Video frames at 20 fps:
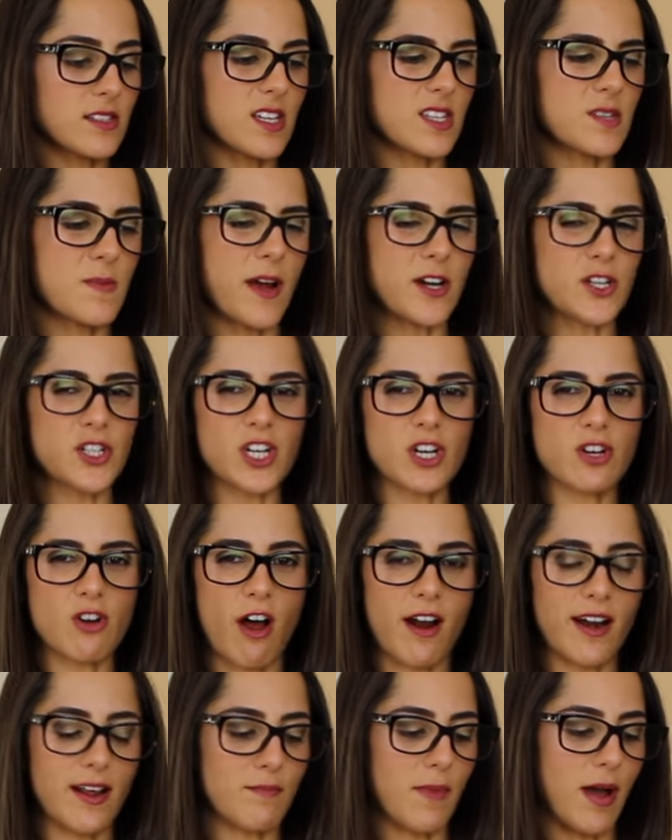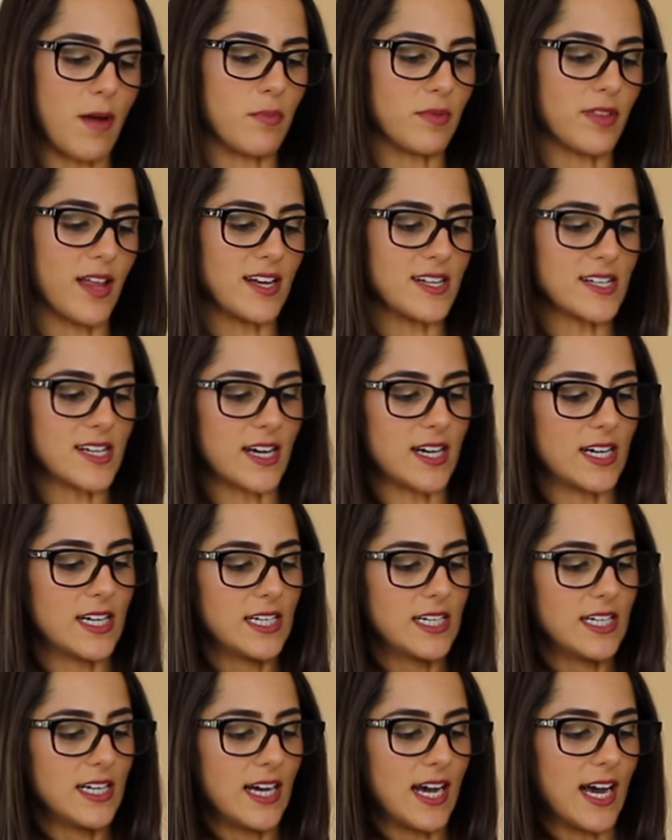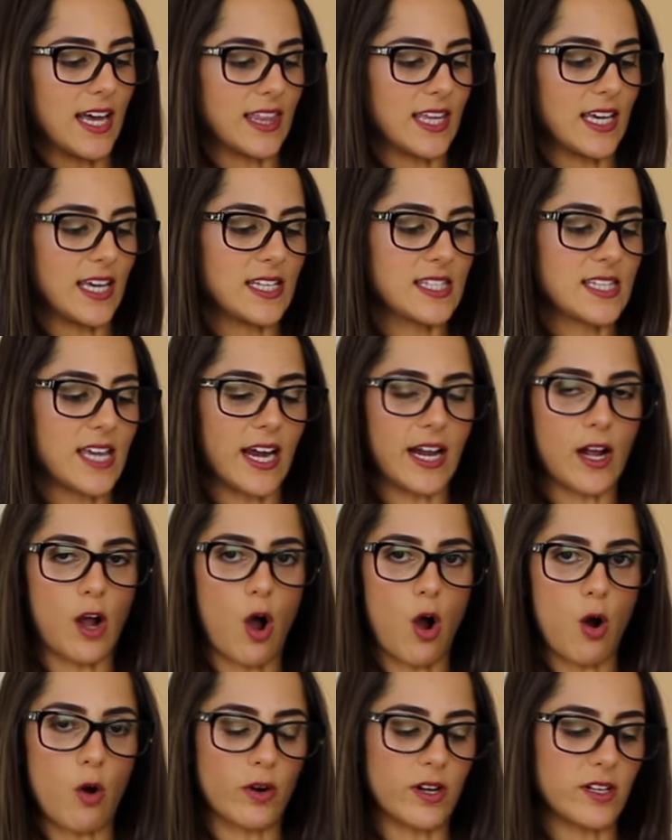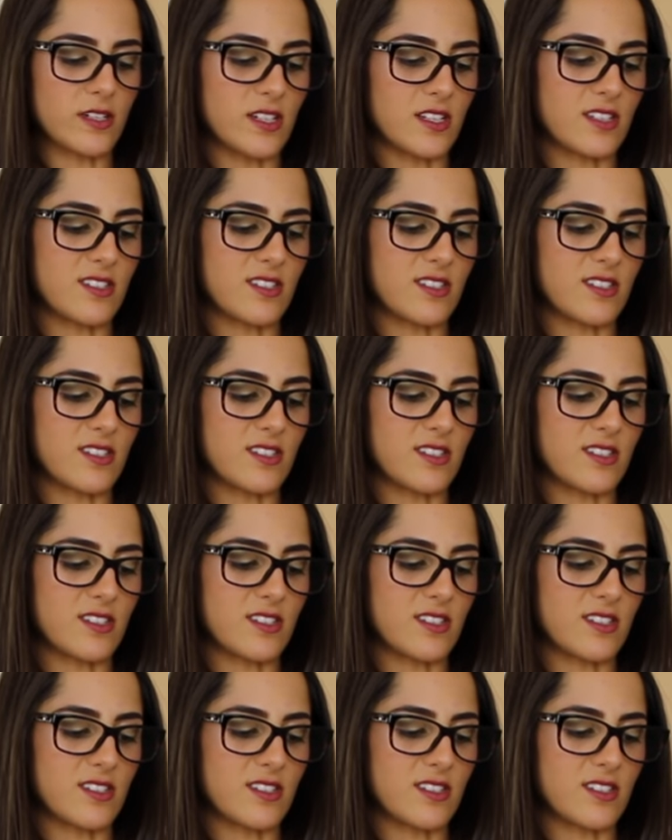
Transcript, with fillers: especially not in my blender. I think it's getting old, it